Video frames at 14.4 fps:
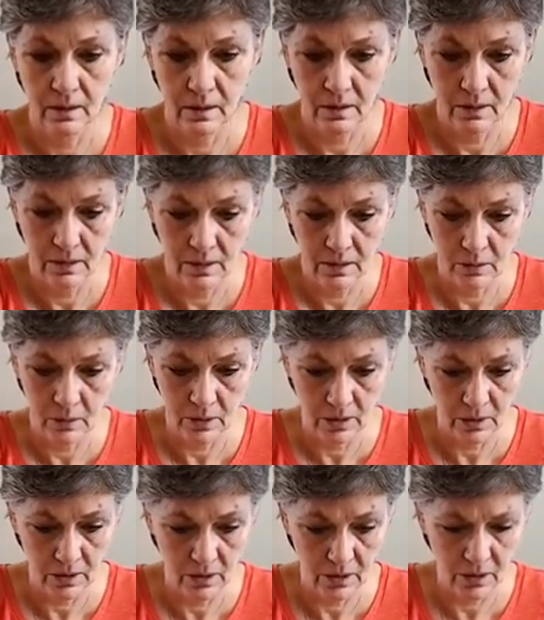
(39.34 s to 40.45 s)
I think
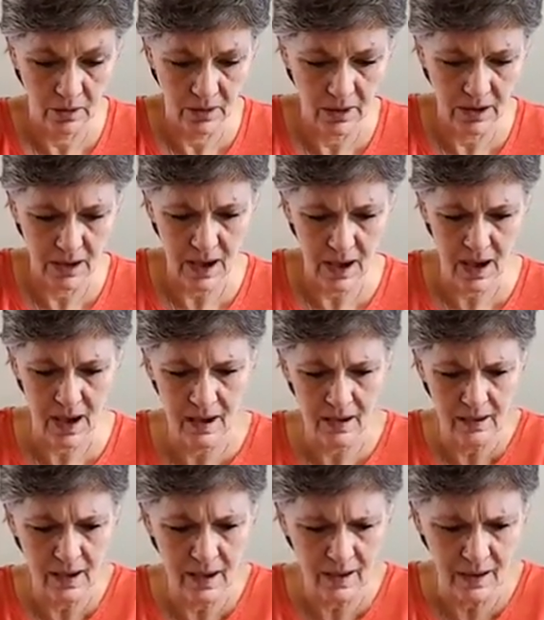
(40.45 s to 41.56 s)
we're good. Yay!
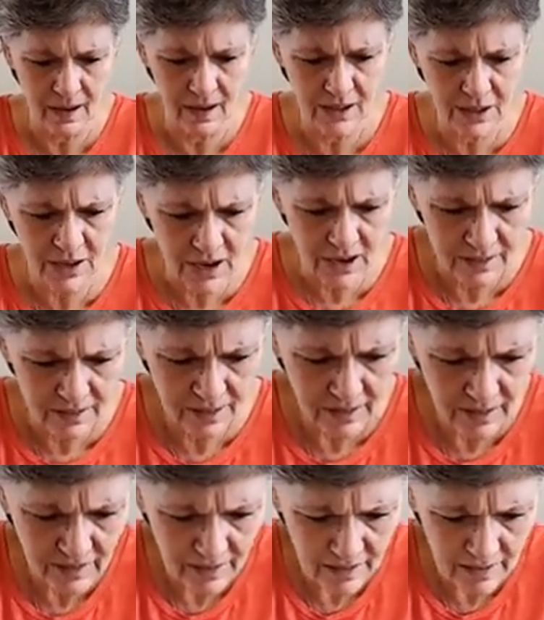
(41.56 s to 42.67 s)
Hey, Aja.
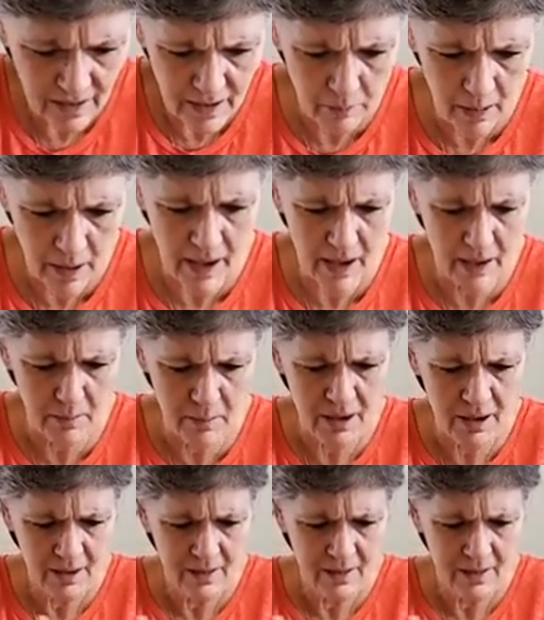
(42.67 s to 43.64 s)
Hey, Pam.